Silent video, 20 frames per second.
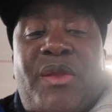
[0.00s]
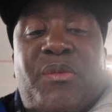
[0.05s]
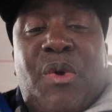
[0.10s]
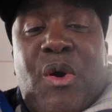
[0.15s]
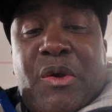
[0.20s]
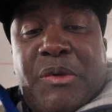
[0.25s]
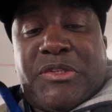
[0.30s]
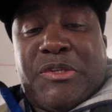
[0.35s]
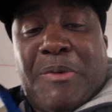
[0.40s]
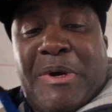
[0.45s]
and
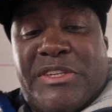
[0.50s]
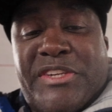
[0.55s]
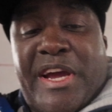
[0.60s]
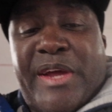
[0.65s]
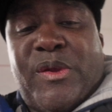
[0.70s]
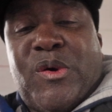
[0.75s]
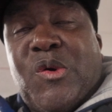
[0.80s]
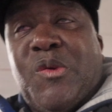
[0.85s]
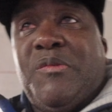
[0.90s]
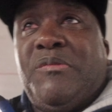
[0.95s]
welcome to my
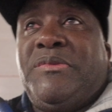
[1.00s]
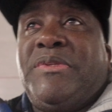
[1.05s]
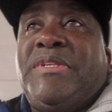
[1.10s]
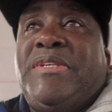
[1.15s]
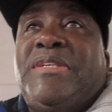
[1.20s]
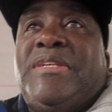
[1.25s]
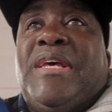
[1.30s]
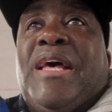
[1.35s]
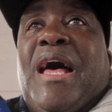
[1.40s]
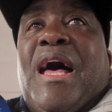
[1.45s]
channel.
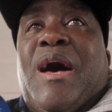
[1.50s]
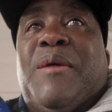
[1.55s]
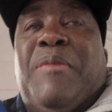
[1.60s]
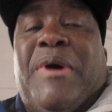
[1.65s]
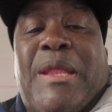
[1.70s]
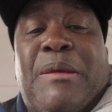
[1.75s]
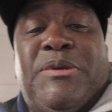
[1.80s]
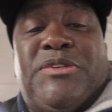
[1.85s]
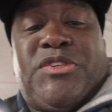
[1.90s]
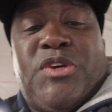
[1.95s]

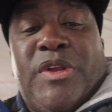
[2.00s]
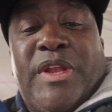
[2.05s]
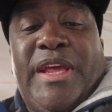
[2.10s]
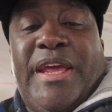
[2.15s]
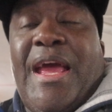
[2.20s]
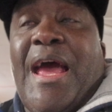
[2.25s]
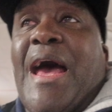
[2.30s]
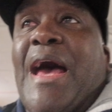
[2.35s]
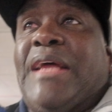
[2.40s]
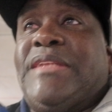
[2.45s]
My name is
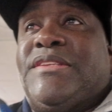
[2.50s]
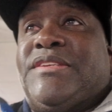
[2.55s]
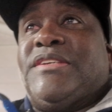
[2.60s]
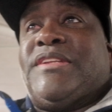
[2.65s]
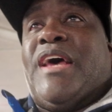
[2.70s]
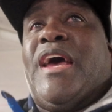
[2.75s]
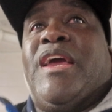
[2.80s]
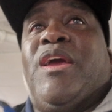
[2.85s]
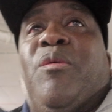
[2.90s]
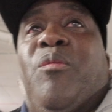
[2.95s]
Johnny, and
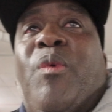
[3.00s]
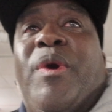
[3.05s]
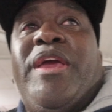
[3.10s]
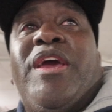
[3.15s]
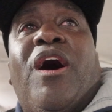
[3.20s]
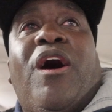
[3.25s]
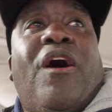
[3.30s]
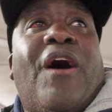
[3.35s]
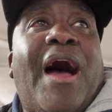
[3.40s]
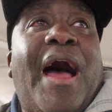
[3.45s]
today
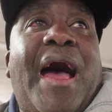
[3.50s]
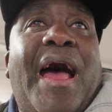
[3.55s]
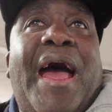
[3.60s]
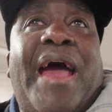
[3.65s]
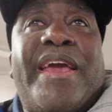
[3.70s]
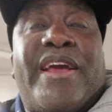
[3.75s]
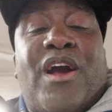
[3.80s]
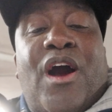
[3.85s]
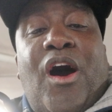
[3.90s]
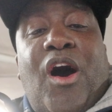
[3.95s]
we are at
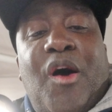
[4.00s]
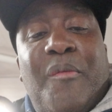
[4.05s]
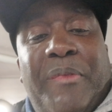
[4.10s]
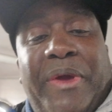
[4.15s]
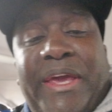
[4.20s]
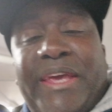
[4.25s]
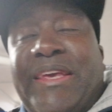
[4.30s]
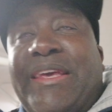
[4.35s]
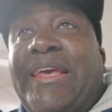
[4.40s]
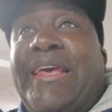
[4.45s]
a car
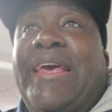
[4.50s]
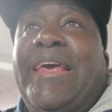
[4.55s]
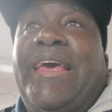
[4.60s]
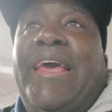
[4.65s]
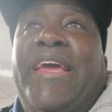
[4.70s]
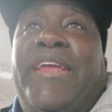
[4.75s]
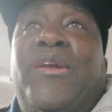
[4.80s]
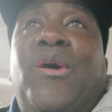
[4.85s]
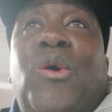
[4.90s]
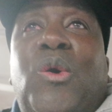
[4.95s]
meet
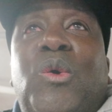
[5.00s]
in